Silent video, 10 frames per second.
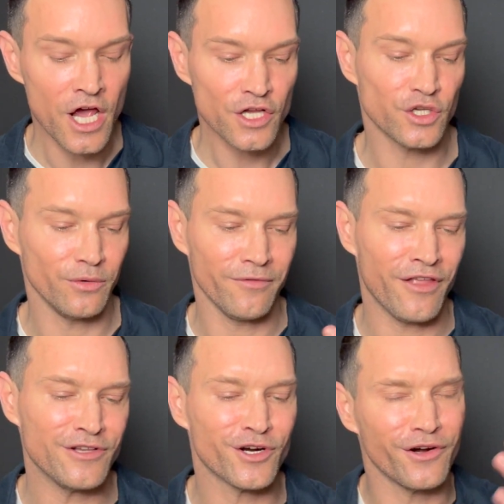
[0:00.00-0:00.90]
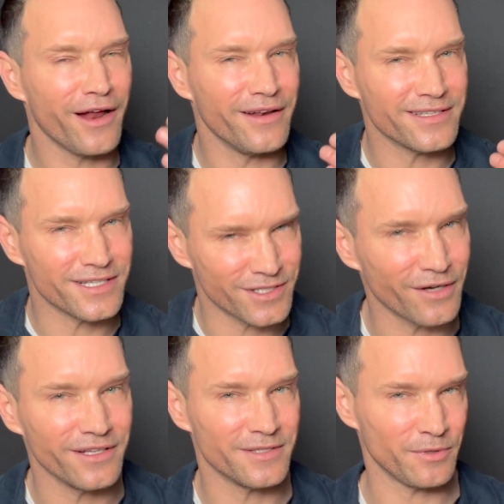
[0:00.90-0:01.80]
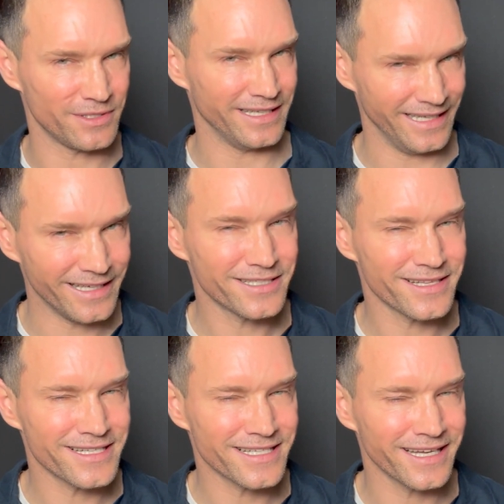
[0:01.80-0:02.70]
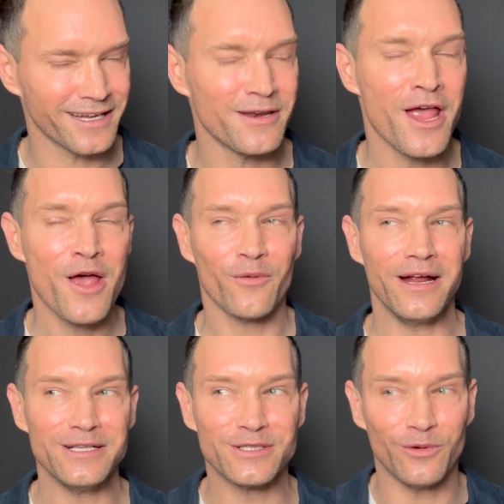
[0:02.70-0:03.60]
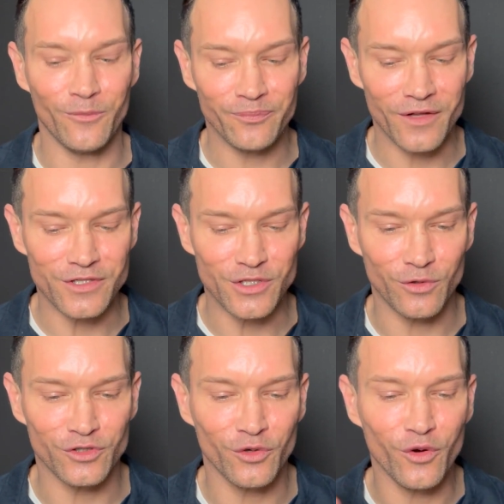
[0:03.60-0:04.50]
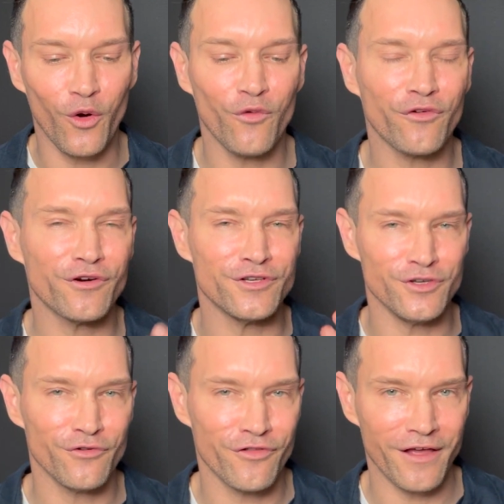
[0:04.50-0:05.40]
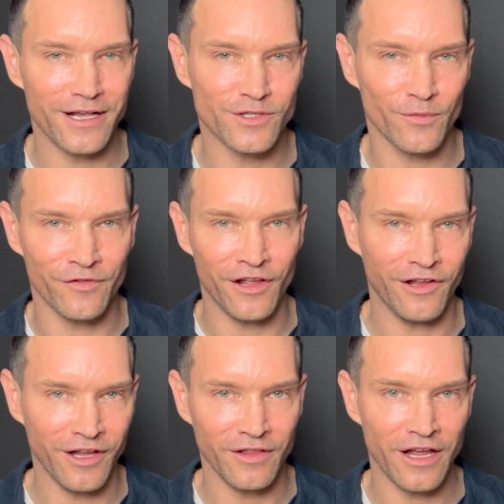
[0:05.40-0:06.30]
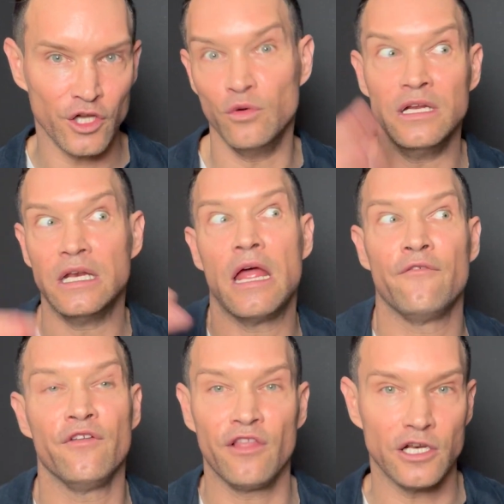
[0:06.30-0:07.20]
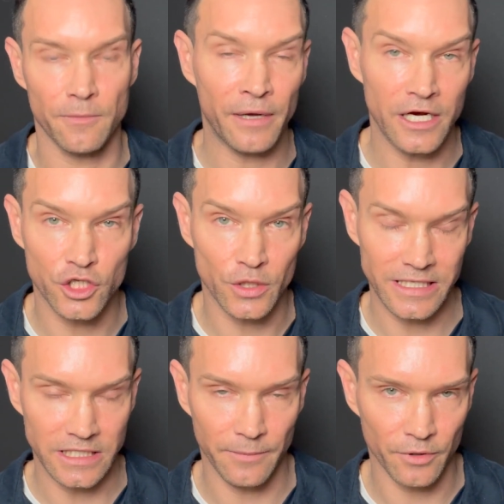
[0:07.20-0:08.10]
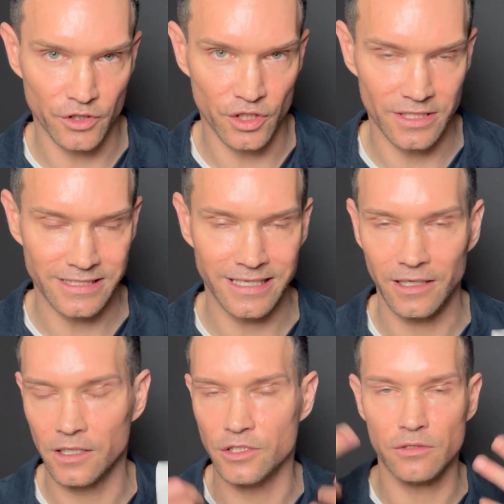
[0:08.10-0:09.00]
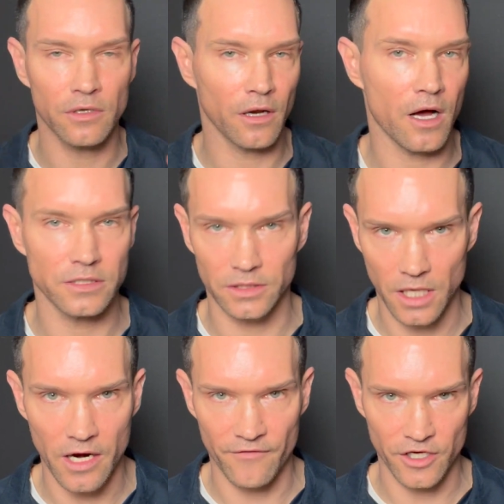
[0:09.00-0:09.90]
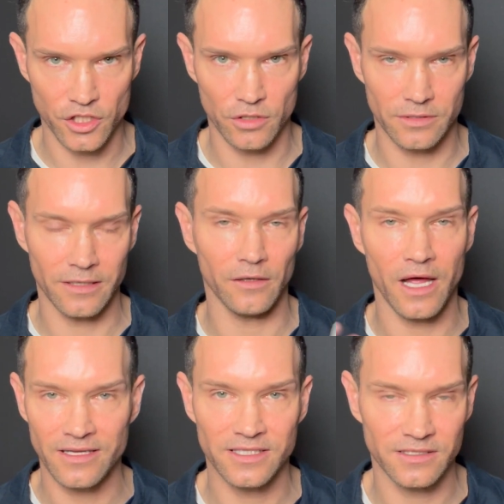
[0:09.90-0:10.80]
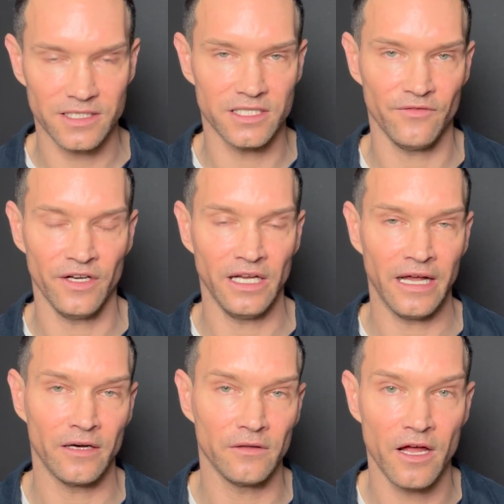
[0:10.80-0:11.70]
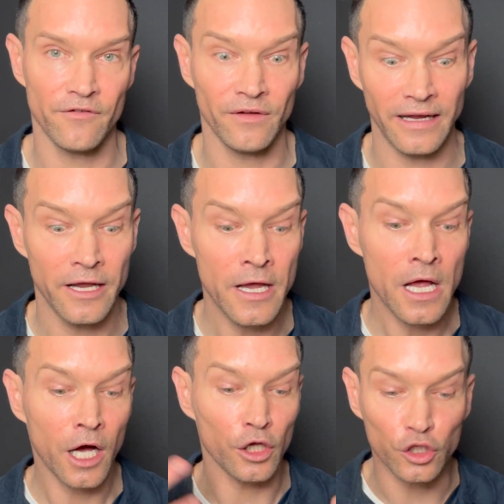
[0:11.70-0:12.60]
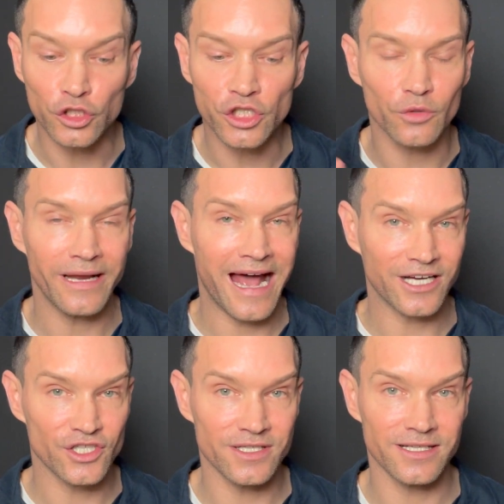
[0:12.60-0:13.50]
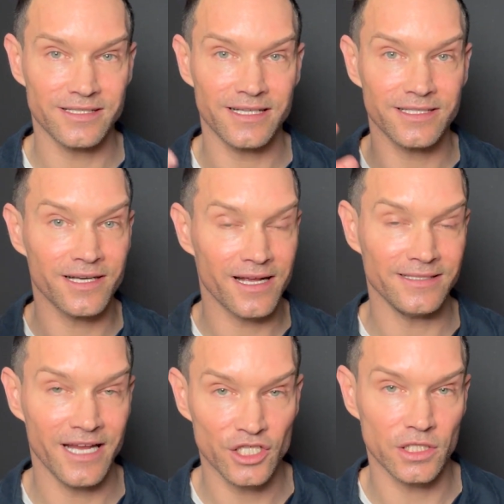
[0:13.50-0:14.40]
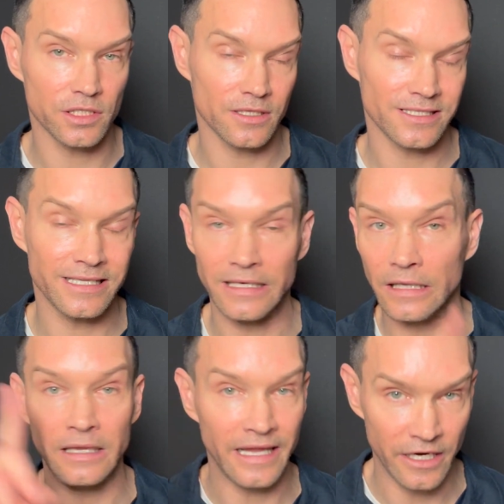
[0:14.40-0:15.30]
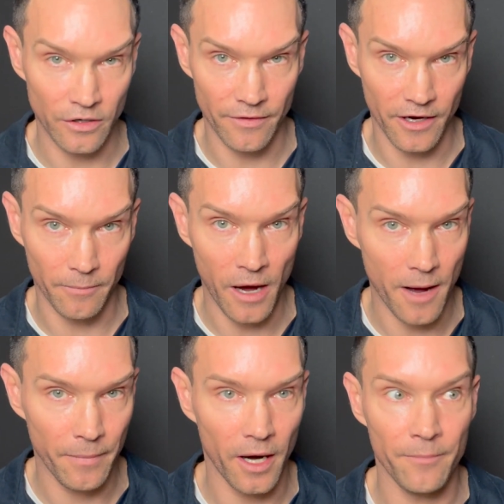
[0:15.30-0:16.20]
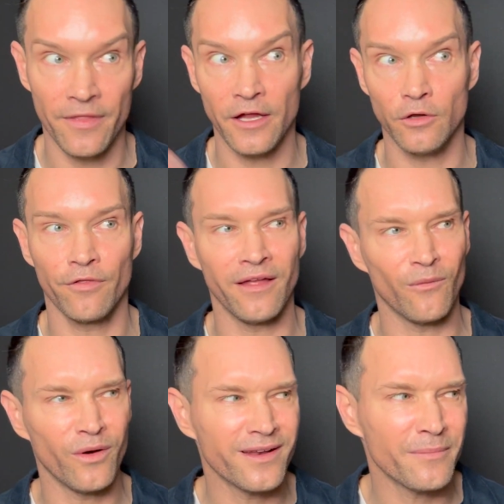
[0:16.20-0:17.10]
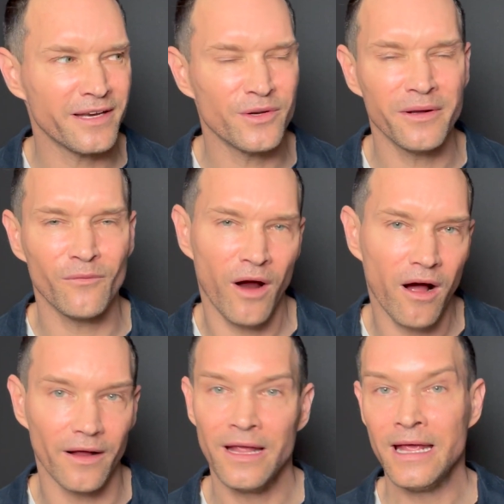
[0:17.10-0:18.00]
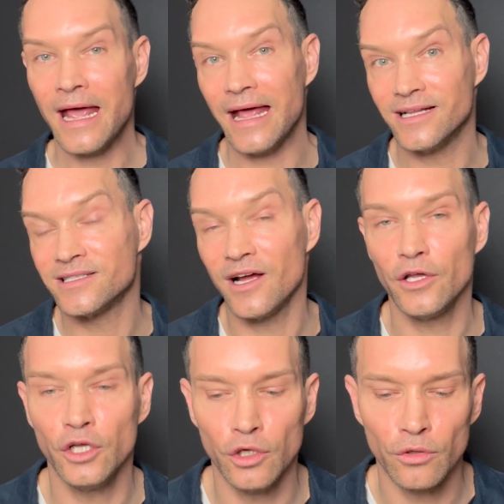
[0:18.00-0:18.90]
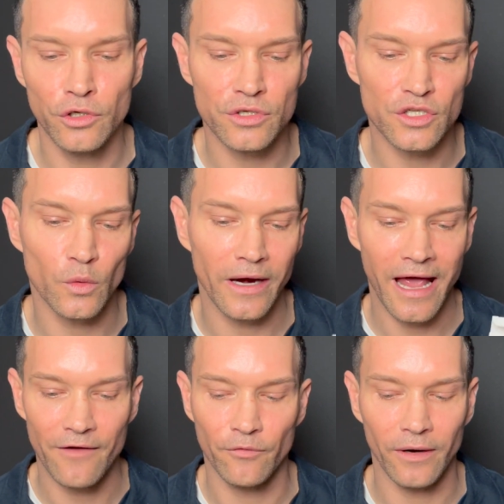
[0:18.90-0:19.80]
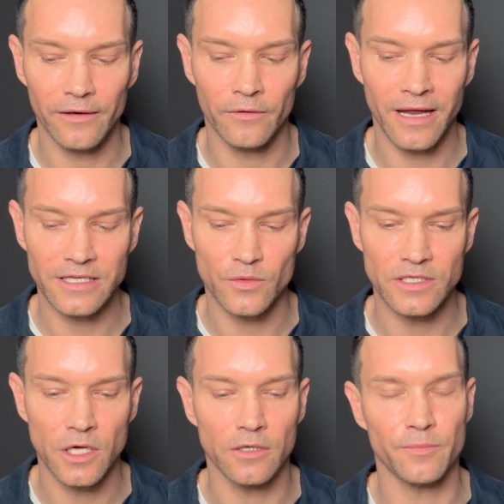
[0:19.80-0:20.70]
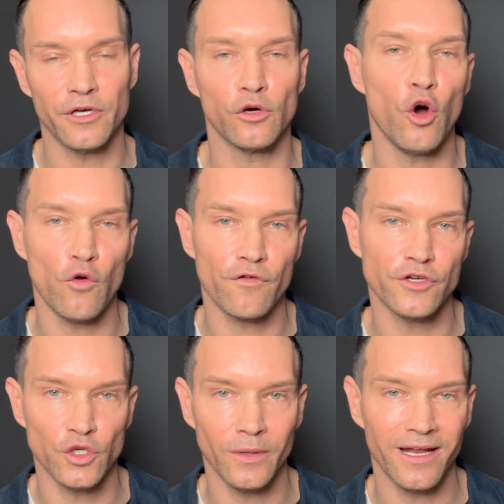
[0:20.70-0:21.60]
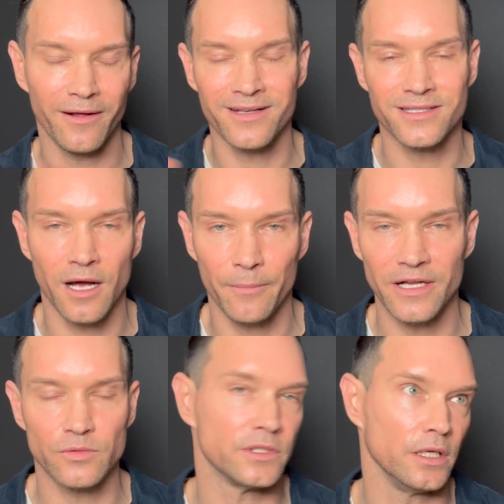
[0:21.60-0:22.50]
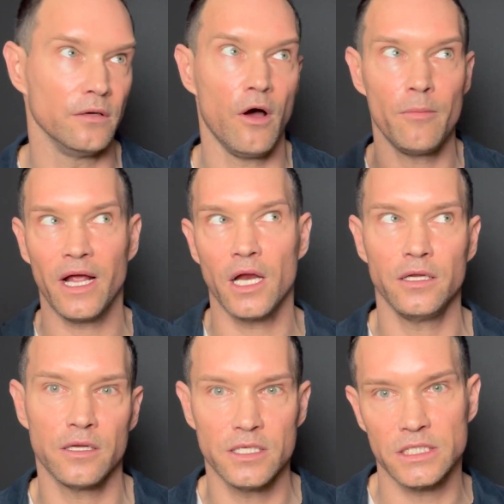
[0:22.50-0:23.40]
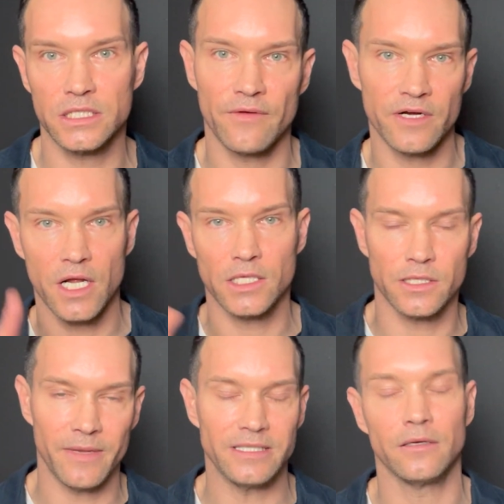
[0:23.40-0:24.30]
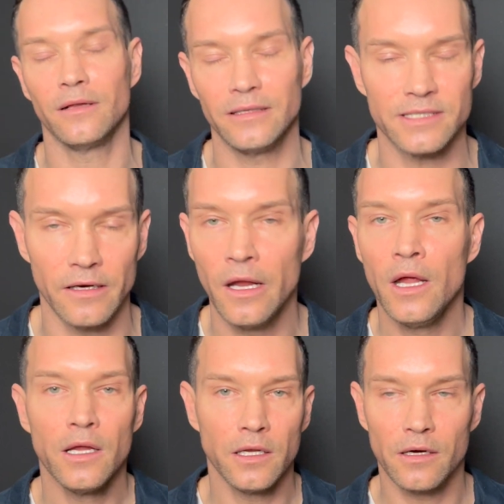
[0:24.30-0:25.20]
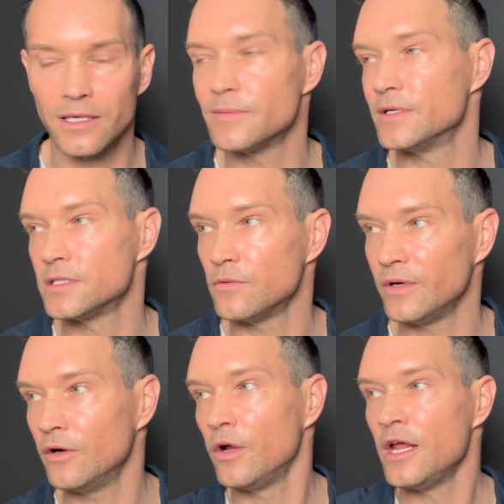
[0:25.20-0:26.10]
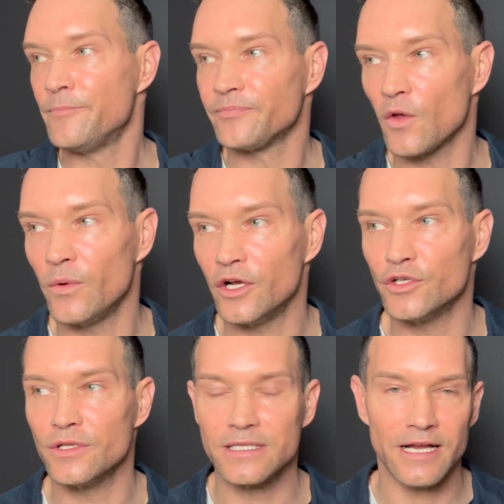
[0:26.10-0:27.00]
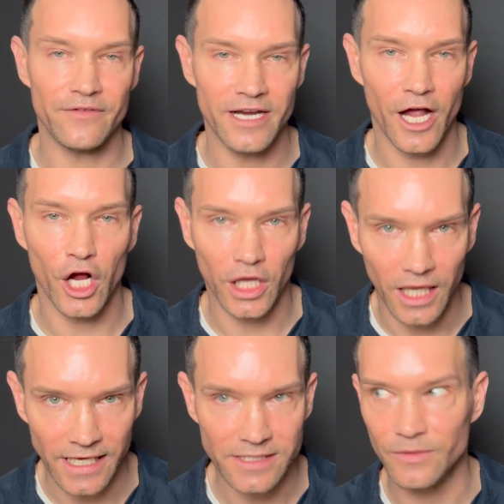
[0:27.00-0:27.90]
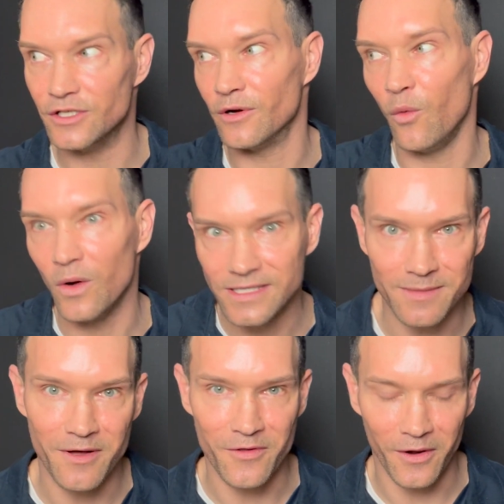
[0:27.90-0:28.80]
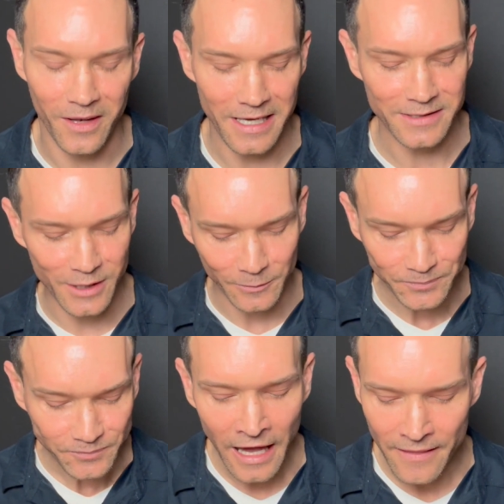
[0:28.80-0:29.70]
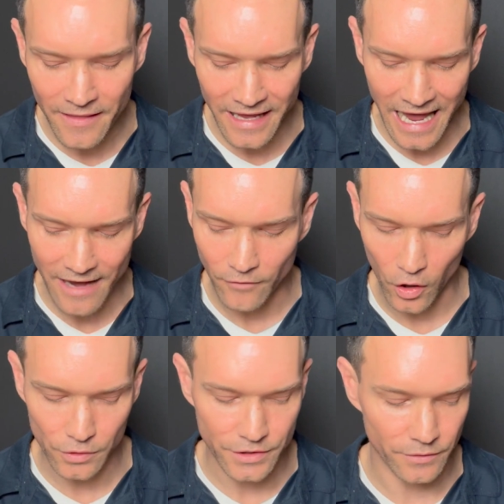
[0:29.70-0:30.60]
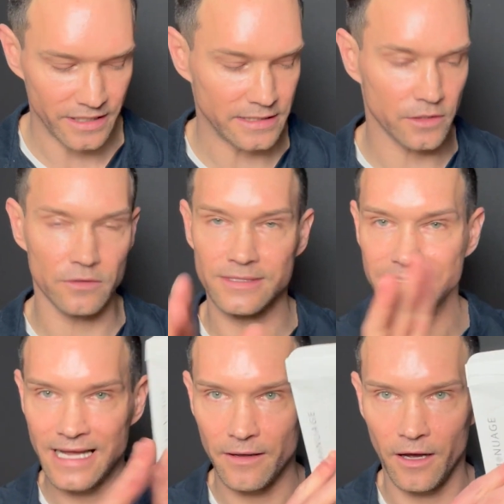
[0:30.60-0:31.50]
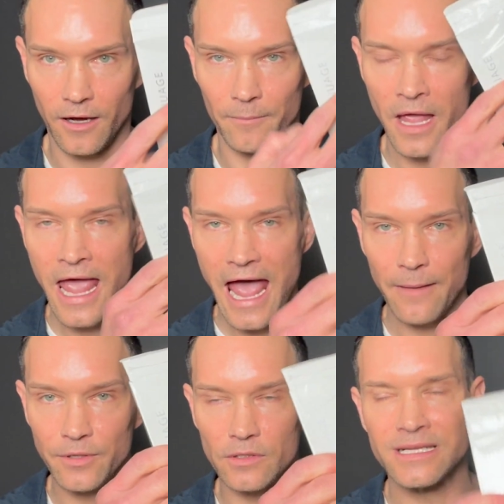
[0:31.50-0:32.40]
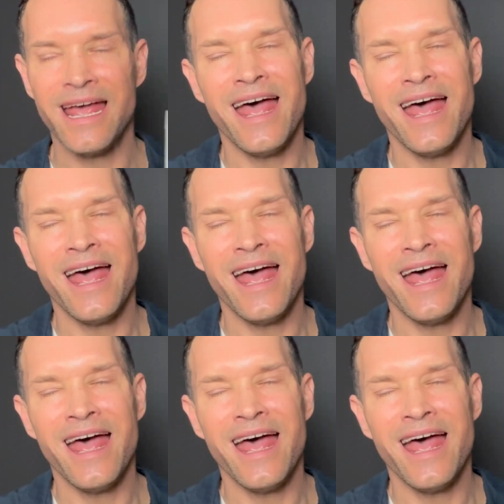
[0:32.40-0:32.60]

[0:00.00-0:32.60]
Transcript: So things are not necessarily supposed to get into the skin, right? So don't overdo things thinking that you need everything to penetrate deeper into the skin, because you can cause a lot of issues and a lot of sensitivity and a lot of like allergic reactions and sensitization to the skin later that'll pop up that you'll think, what am I doing wrong? And it's not you. You just want to have nice results, but you're overdoing it because companies will tell you, oh my God, you can use this every day. It's amazing. Listen, you're not supposed, we don't do this every day on clients. We do it once a month on clients. So, and then they have also these little ampules.